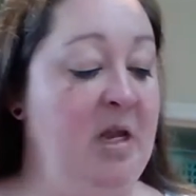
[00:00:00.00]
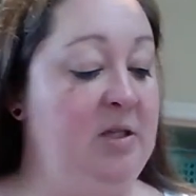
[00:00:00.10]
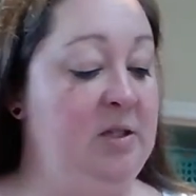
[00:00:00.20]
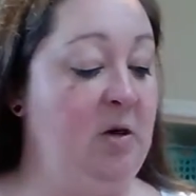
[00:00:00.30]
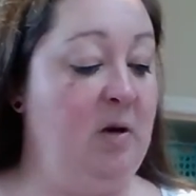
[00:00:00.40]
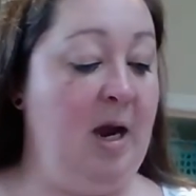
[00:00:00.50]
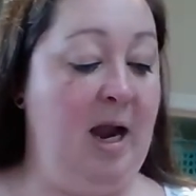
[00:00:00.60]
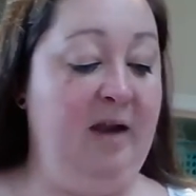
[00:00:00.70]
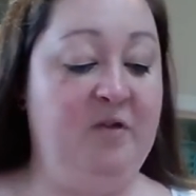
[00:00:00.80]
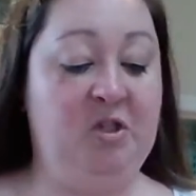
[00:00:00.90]
So
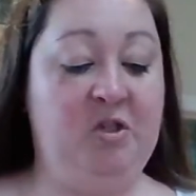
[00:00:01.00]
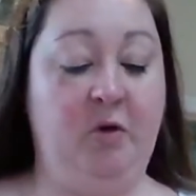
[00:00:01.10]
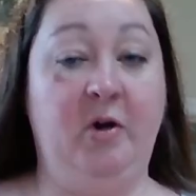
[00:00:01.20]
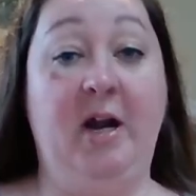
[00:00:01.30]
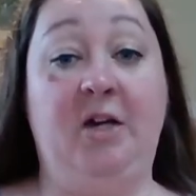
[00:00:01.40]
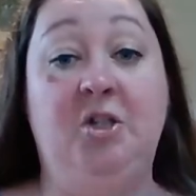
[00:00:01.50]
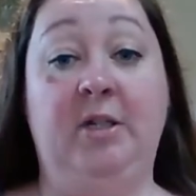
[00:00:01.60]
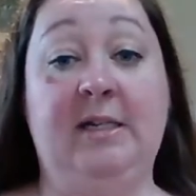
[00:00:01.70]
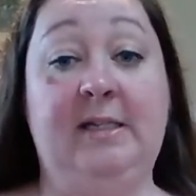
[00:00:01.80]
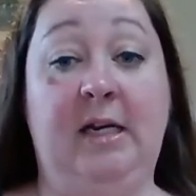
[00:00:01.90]
I have just ordered
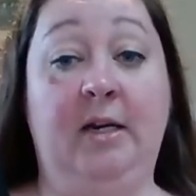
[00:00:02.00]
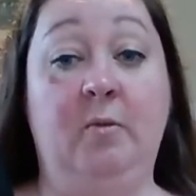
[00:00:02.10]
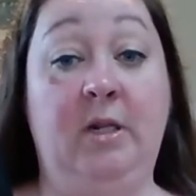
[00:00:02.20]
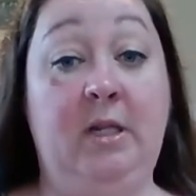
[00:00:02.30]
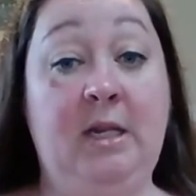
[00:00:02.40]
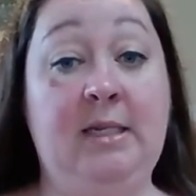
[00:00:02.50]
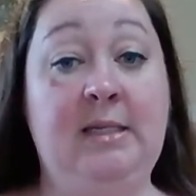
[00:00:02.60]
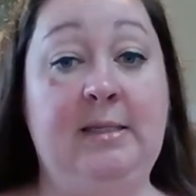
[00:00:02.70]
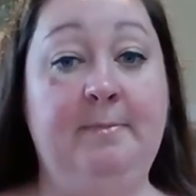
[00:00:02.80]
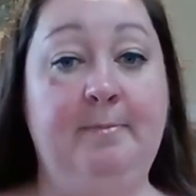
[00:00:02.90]
actually a second one of
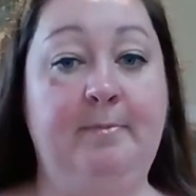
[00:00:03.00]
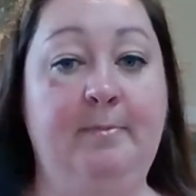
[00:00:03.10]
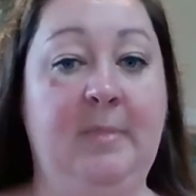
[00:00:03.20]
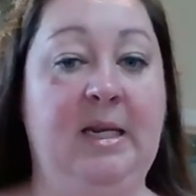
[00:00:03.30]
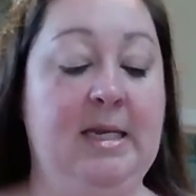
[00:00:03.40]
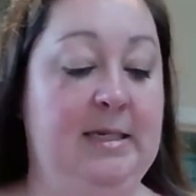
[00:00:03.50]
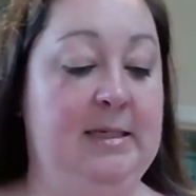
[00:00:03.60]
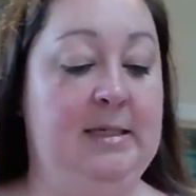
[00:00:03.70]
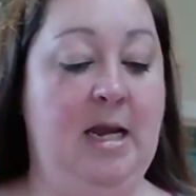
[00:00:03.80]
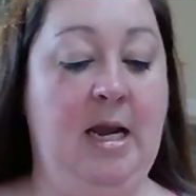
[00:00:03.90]
these
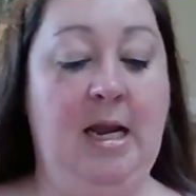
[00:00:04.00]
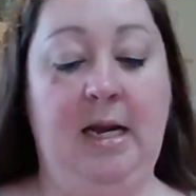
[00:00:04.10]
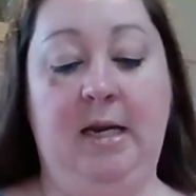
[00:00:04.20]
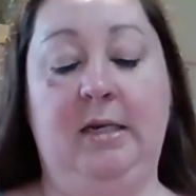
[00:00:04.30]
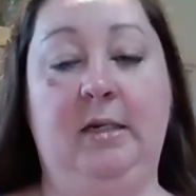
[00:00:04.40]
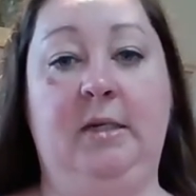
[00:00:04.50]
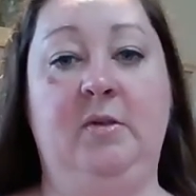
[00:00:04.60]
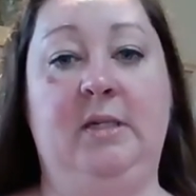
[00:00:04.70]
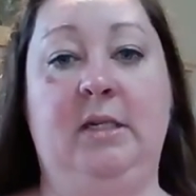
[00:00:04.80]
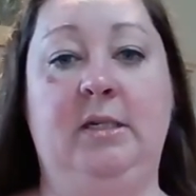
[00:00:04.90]
because I
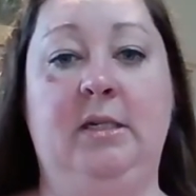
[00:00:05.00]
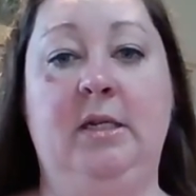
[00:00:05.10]
use it